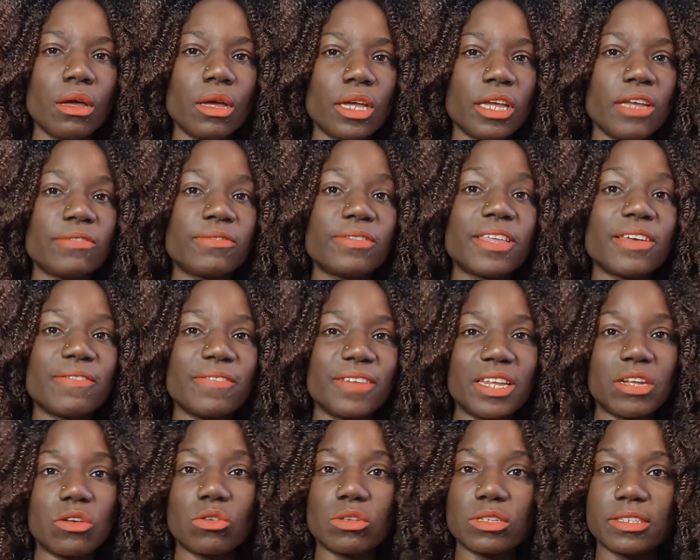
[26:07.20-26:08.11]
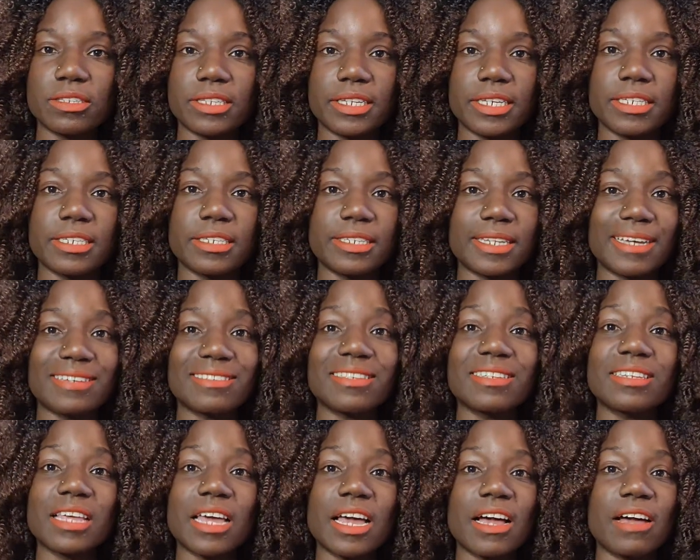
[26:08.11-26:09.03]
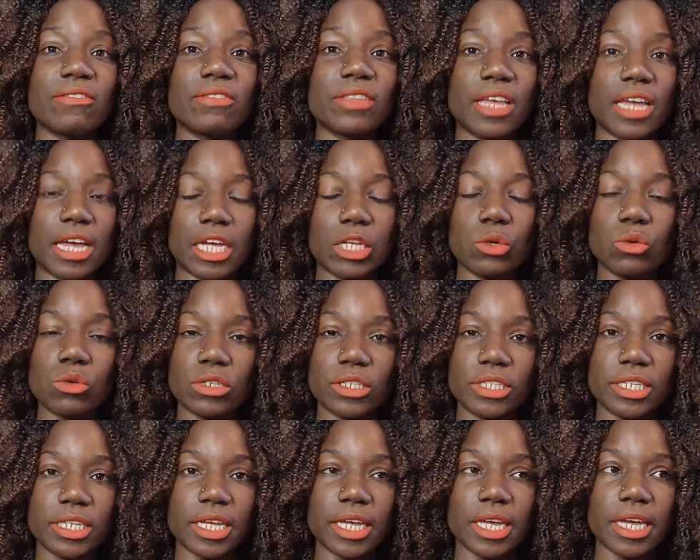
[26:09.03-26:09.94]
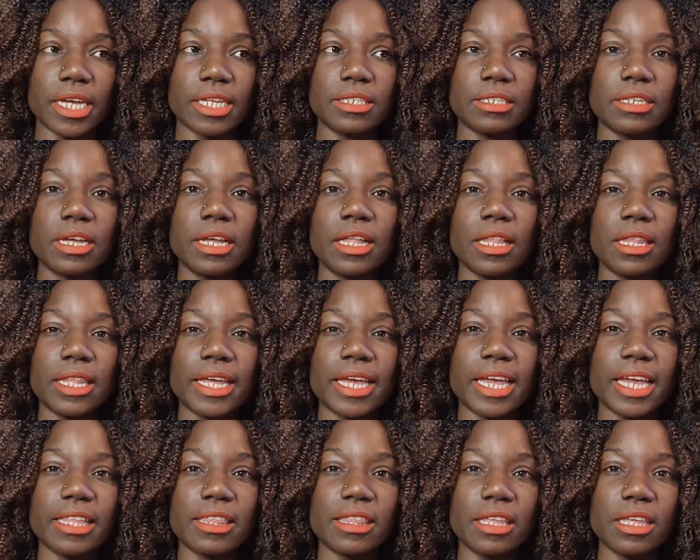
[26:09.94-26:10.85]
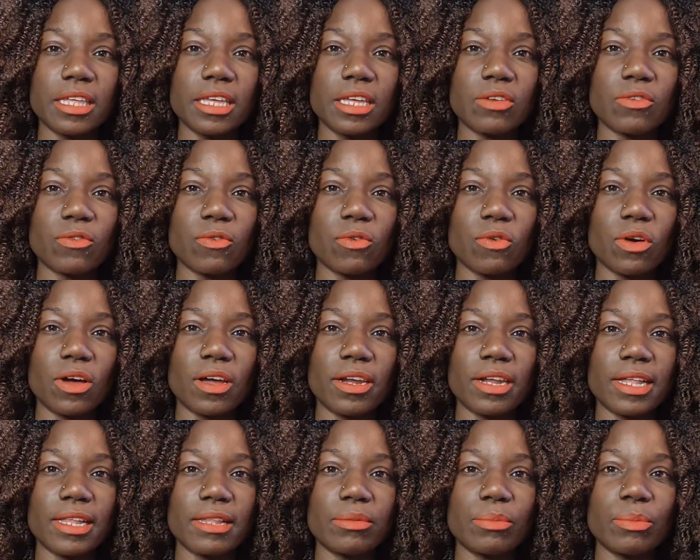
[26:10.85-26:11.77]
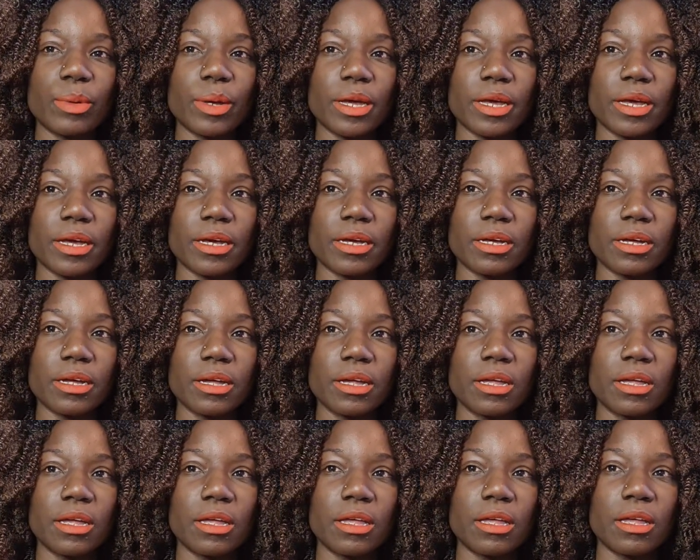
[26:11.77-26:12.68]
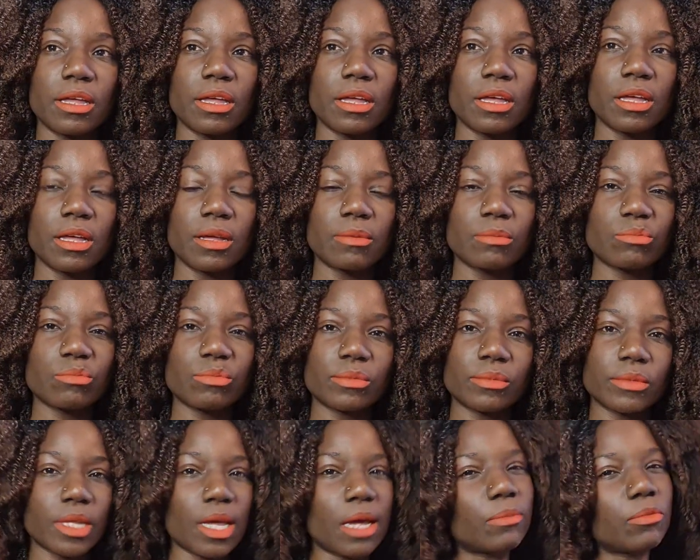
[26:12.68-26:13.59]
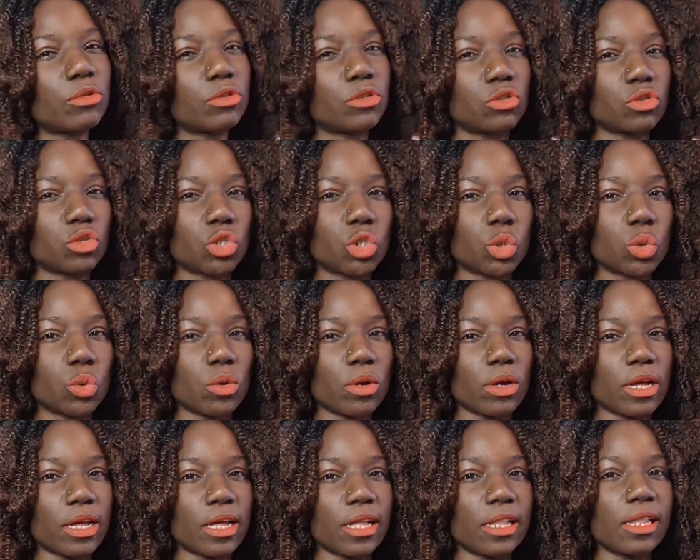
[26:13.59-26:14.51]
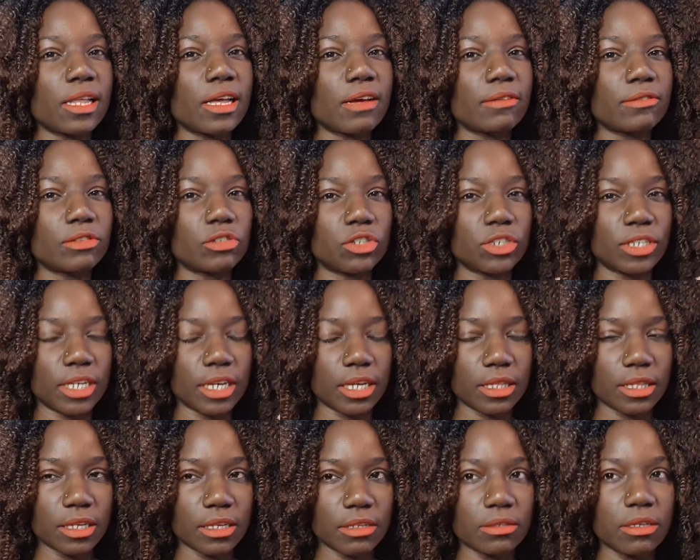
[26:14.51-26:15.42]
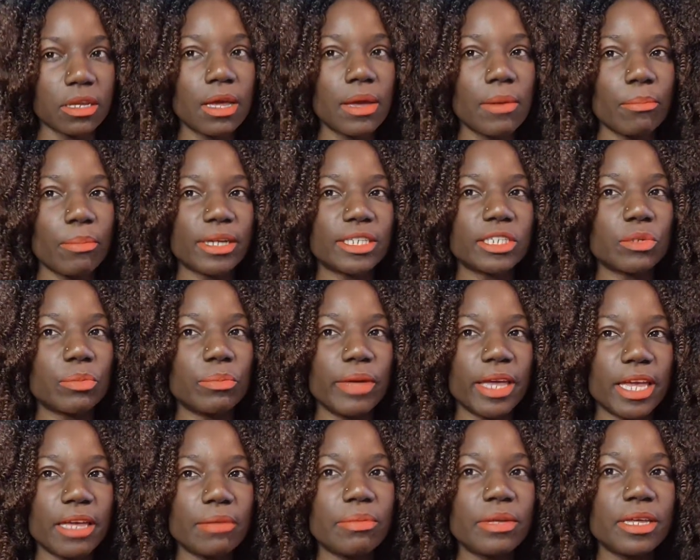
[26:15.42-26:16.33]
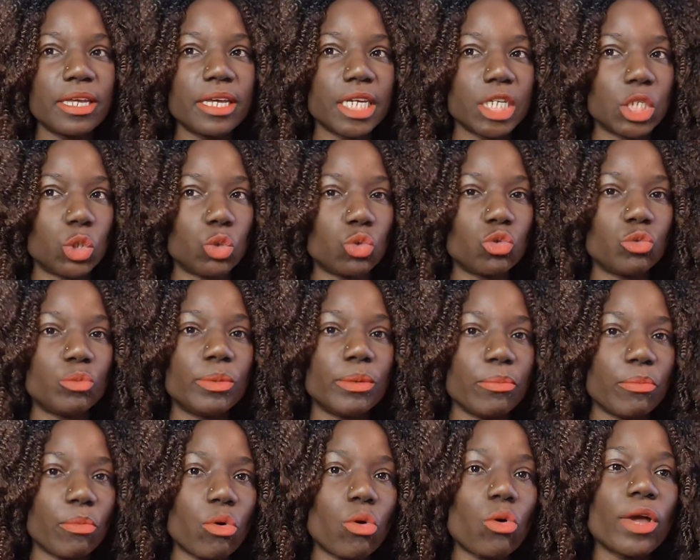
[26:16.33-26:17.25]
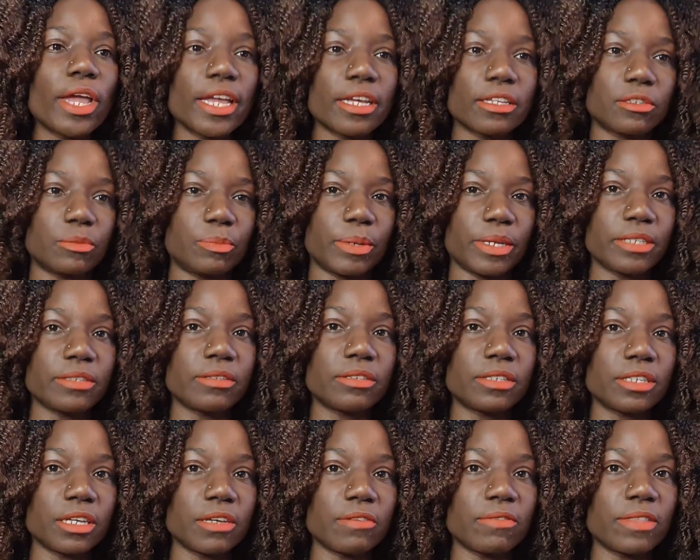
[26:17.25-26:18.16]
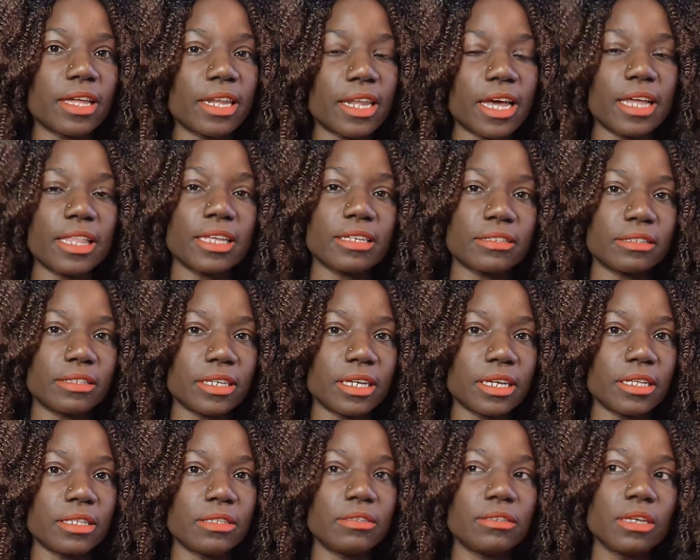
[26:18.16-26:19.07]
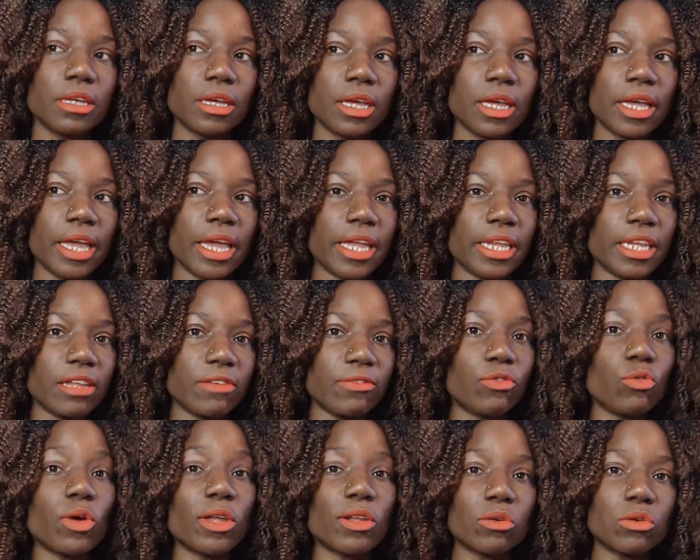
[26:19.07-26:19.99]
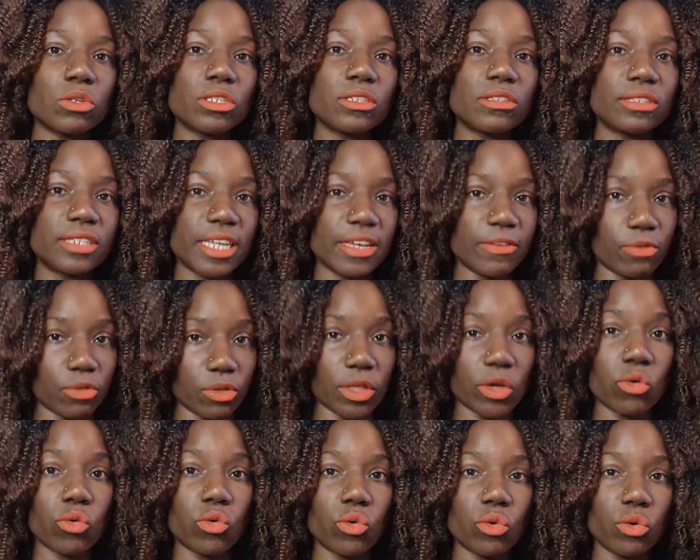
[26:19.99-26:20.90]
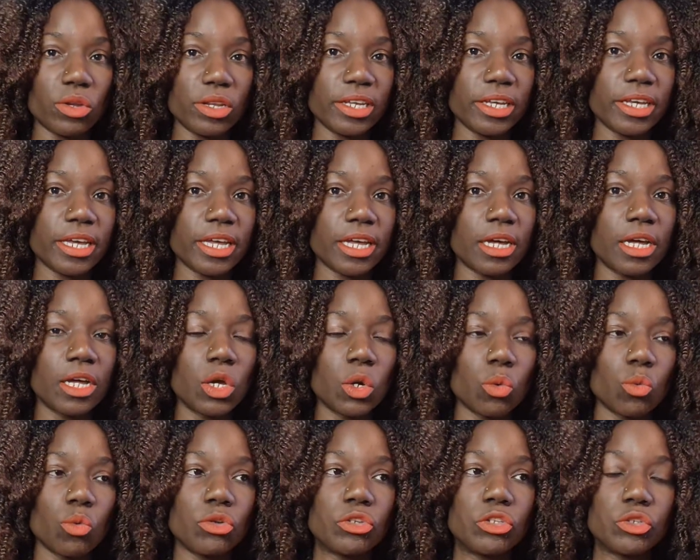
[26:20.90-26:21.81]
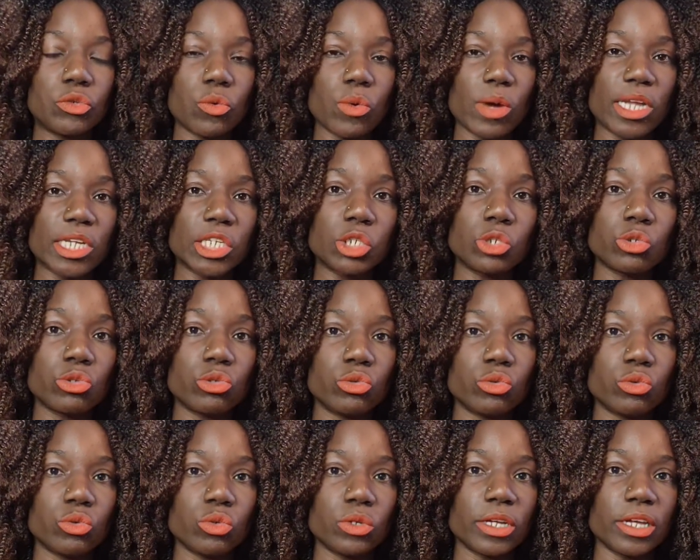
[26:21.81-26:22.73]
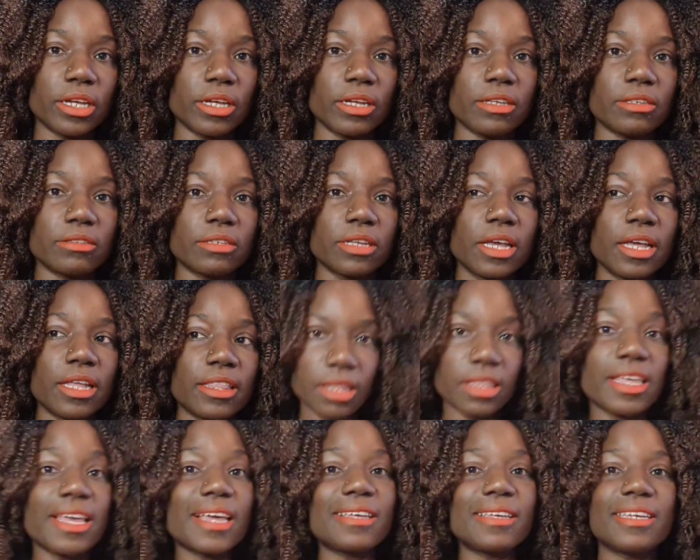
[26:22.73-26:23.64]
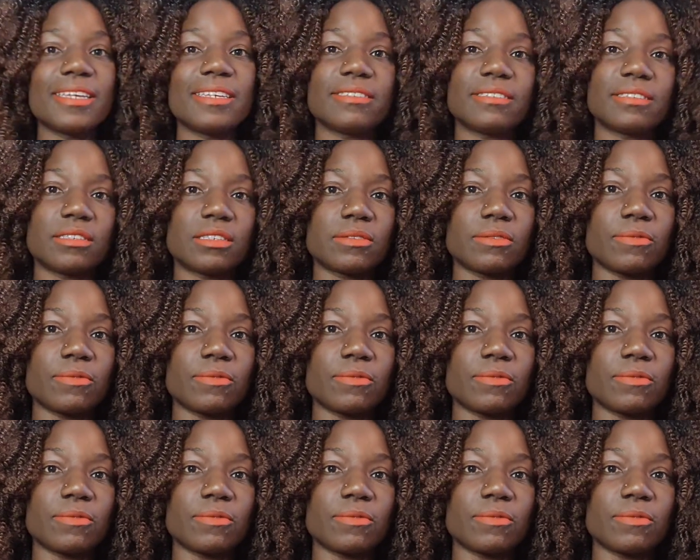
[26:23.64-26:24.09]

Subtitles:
if the federal state doesn't have the annual ticket, like I think in Vorarlberg, I'm not so sure. I'll have to check this. But maybe it would be more expensive than other states. And if you are not staying for the whole year, what you want to do is, there is